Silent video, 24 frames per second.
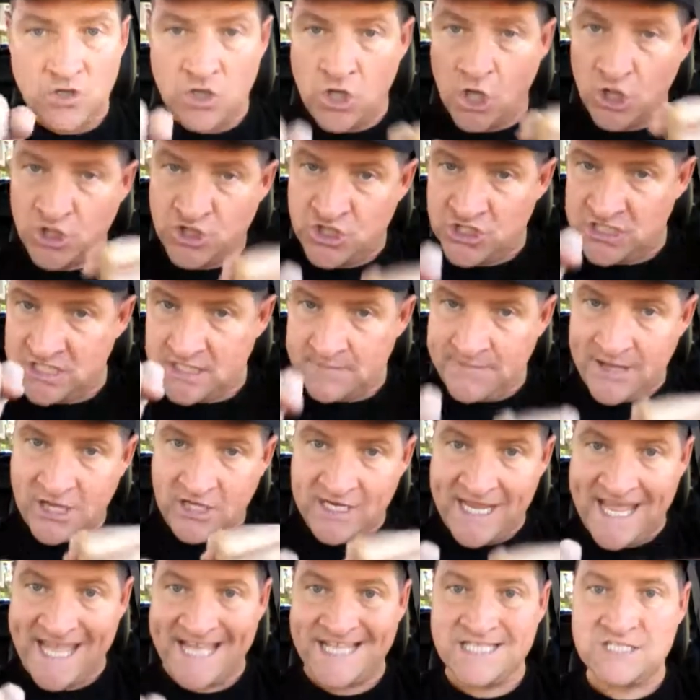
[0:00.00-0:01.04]
not just
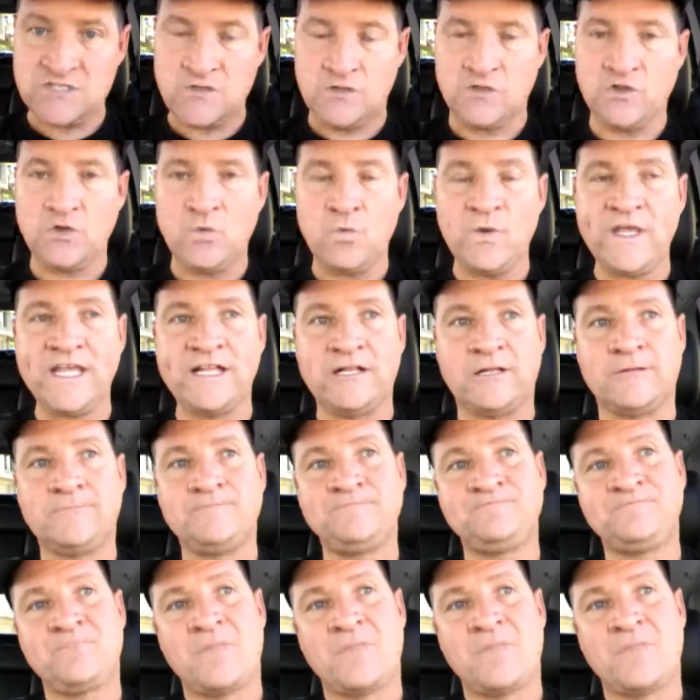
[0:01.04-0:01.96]
about hands on the wheel.